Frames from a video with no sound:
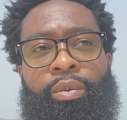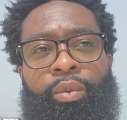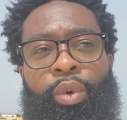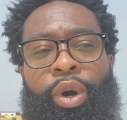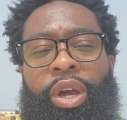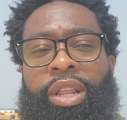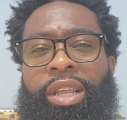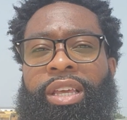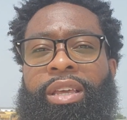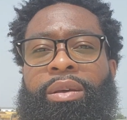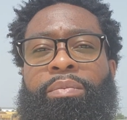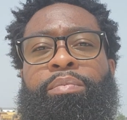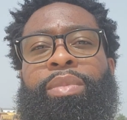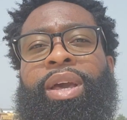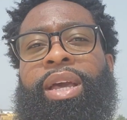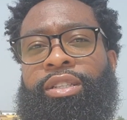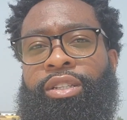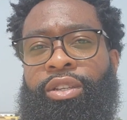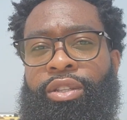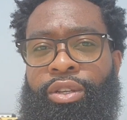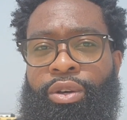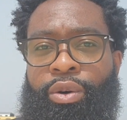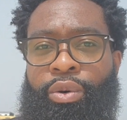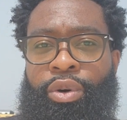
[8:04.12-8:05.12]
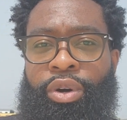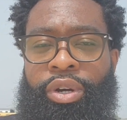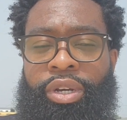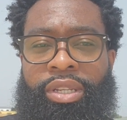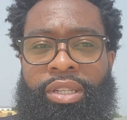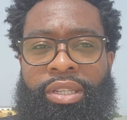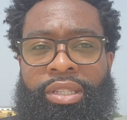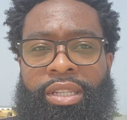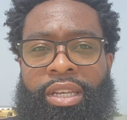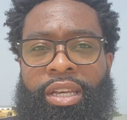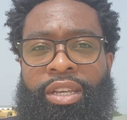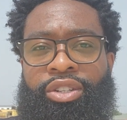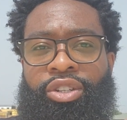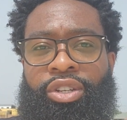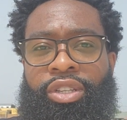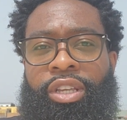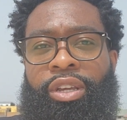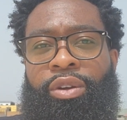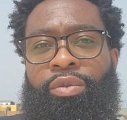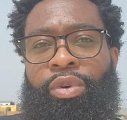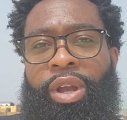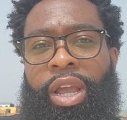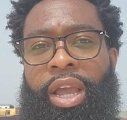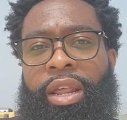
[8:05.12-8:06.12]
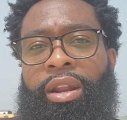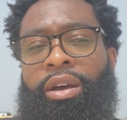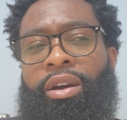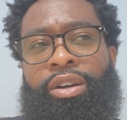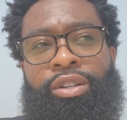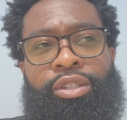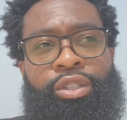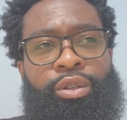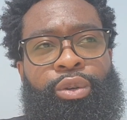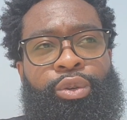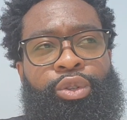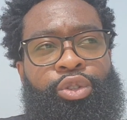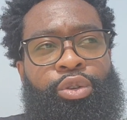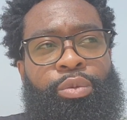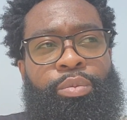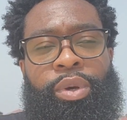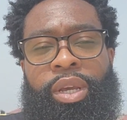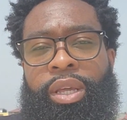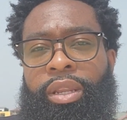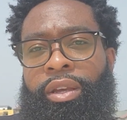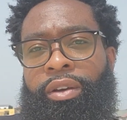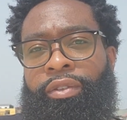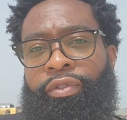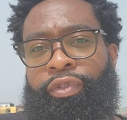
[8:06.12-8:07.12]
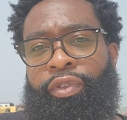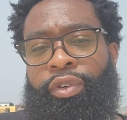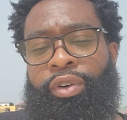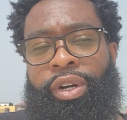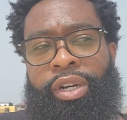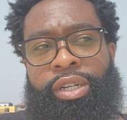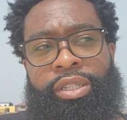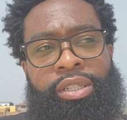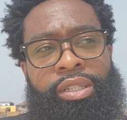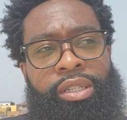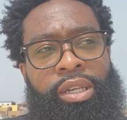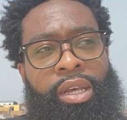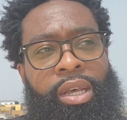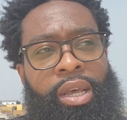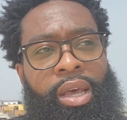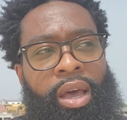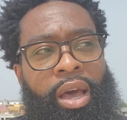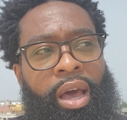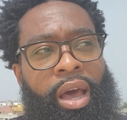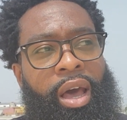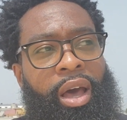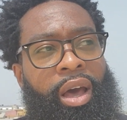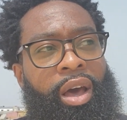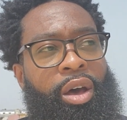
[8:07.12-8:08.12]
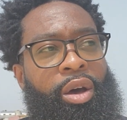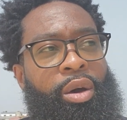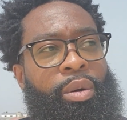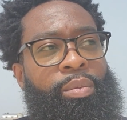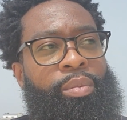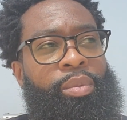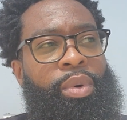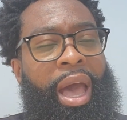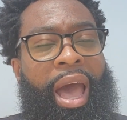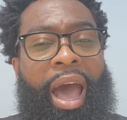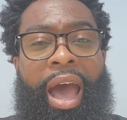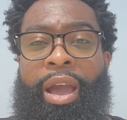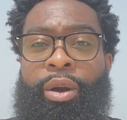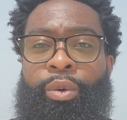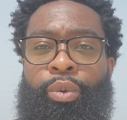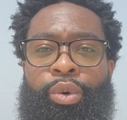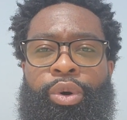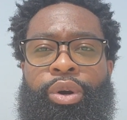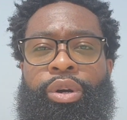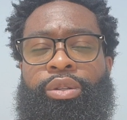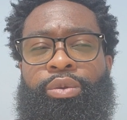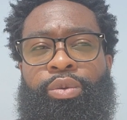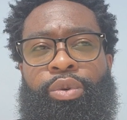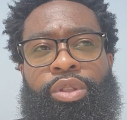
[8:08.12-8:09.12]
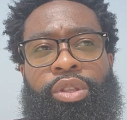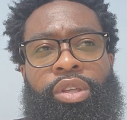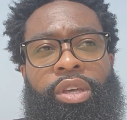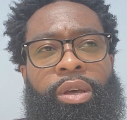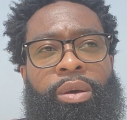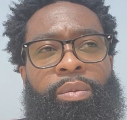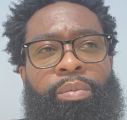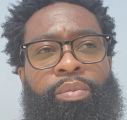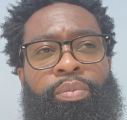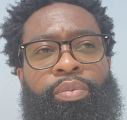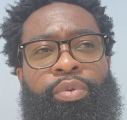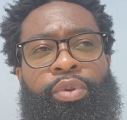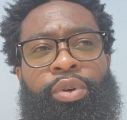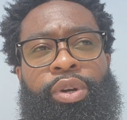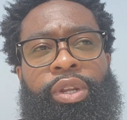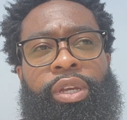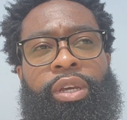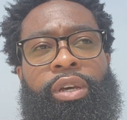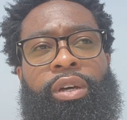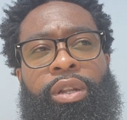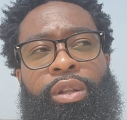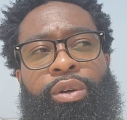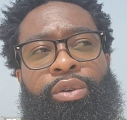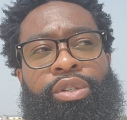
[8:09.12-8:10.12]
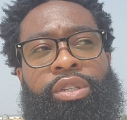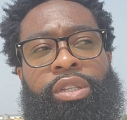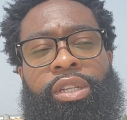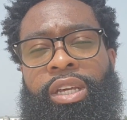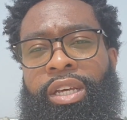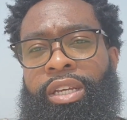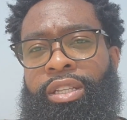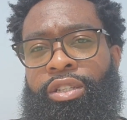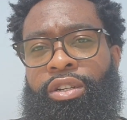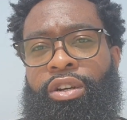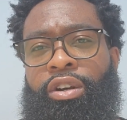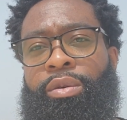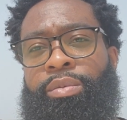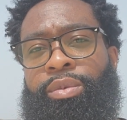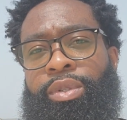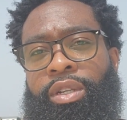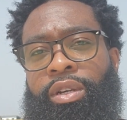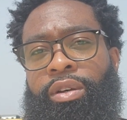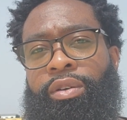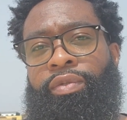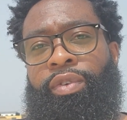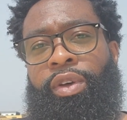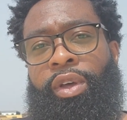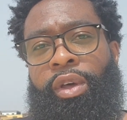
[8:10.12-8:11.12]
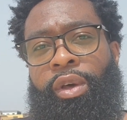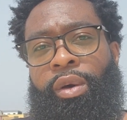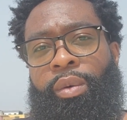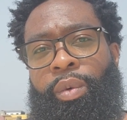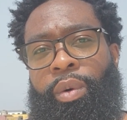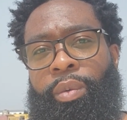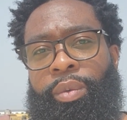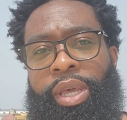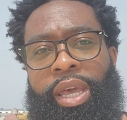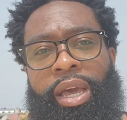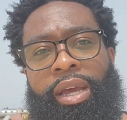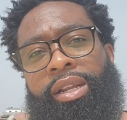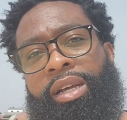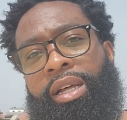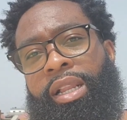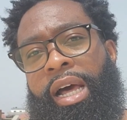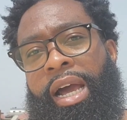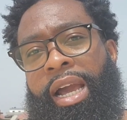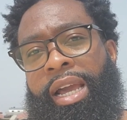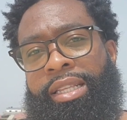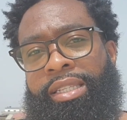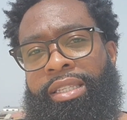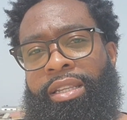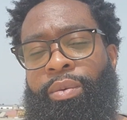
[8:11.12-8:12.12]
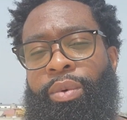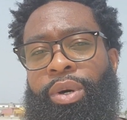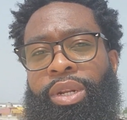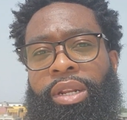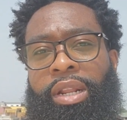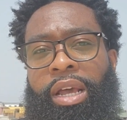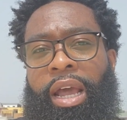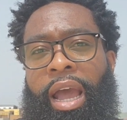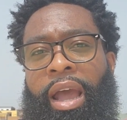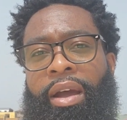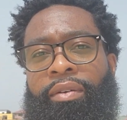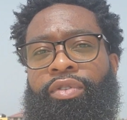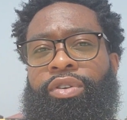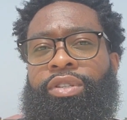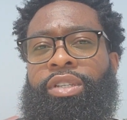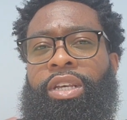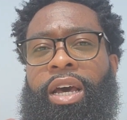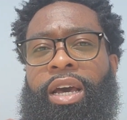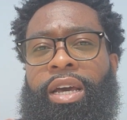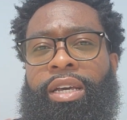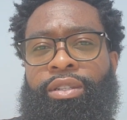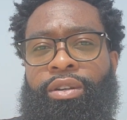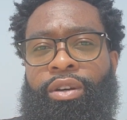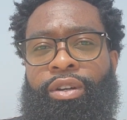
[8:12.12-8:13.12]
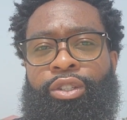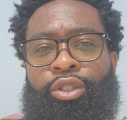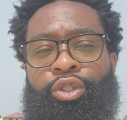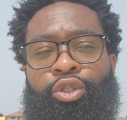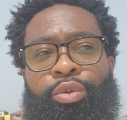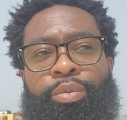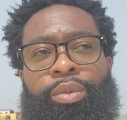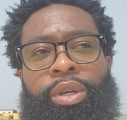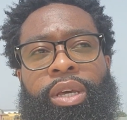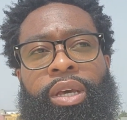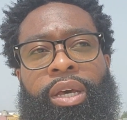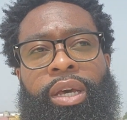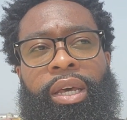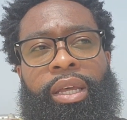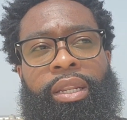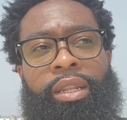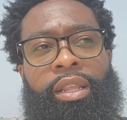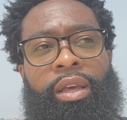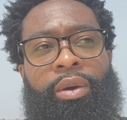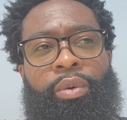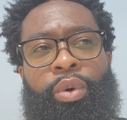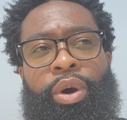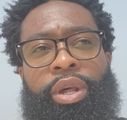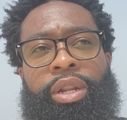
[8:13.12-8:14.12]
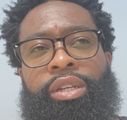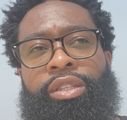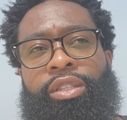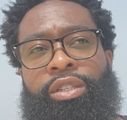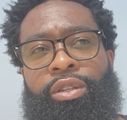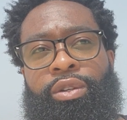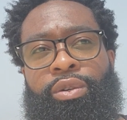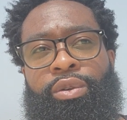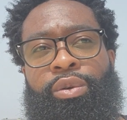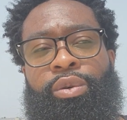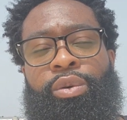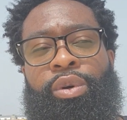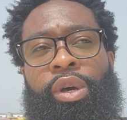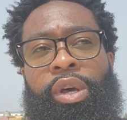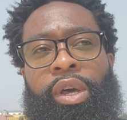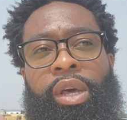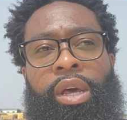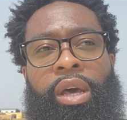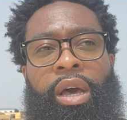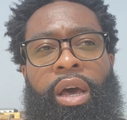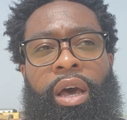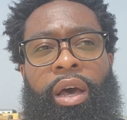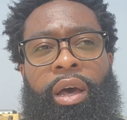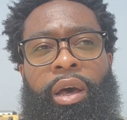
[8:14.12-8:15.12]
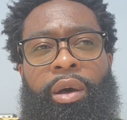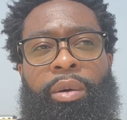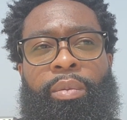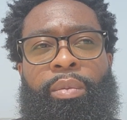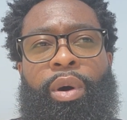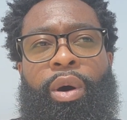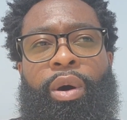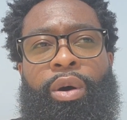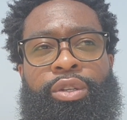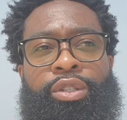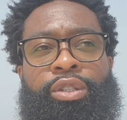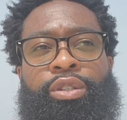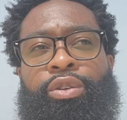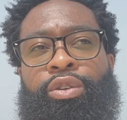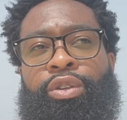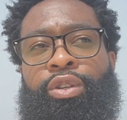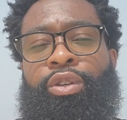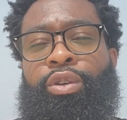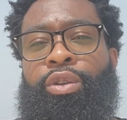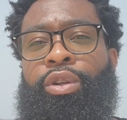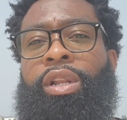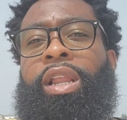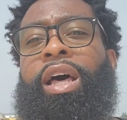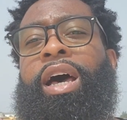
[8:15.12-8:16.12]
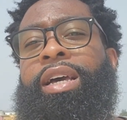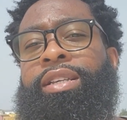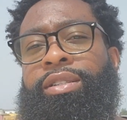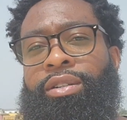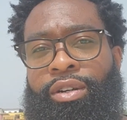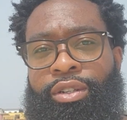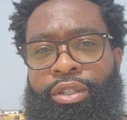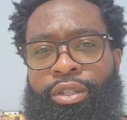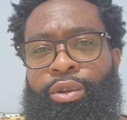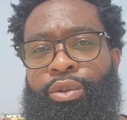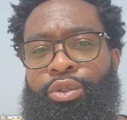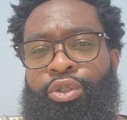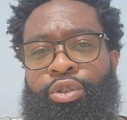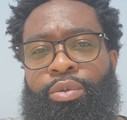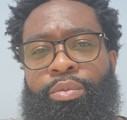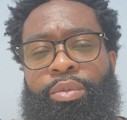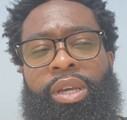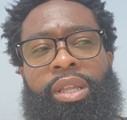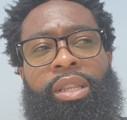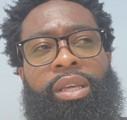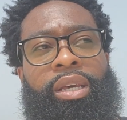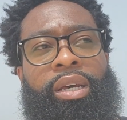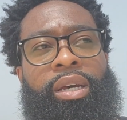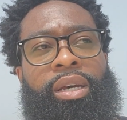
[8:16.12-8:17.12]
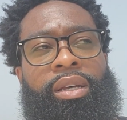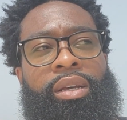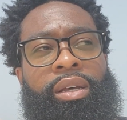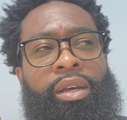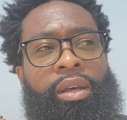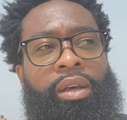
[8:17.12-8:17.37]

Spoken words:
what he meant to the organization. He ran our social media for us. I worked with him pretty closely in terms of when we had clients that wanted to advertise on Jumia and they wanted to also utilize our social media.